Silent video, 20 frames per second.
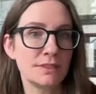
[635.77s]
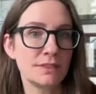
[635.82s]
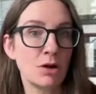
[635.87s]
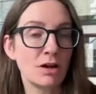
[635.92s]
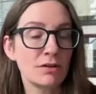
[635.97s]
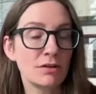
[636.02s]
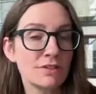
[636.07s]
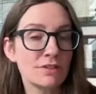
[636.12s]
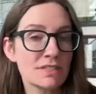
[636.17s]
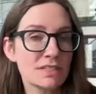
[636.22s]
Now,
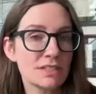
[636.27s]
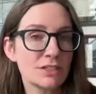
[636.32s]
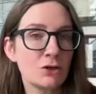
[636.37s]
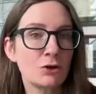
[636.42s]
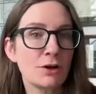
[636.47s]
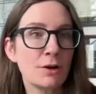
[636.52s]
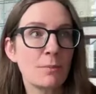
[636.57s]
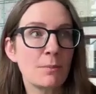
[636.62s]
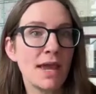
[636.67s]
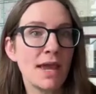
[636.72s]
obviously,
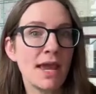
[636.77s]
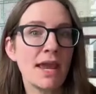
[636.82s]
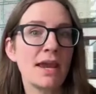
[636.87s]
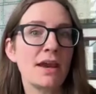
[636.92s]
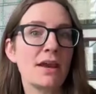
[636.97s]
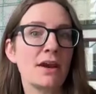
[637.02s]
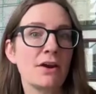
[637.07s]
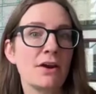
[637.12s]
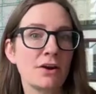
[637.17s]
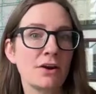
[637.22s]
you're in a
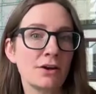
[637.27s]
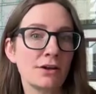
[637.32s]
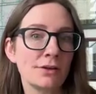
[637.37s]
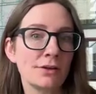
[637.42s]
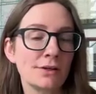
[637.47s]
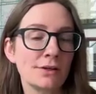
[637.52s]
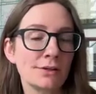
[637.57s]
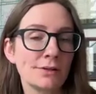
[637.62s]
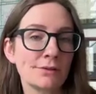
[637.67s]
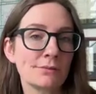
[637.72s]
pair,
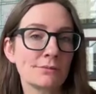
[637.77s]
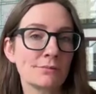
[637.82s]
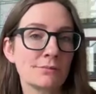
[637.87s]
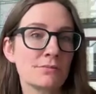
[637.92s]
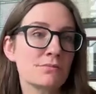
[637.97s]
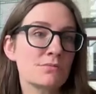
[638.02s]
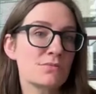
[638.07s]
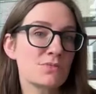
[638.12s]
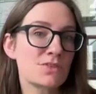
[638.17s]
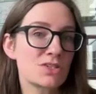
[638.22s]

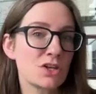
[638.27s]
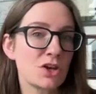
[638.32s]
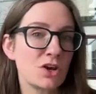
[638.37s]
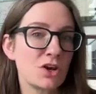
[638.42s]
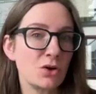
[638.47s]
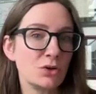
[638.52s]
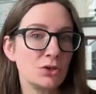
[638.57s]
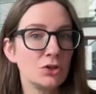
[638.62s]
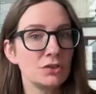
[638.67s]
so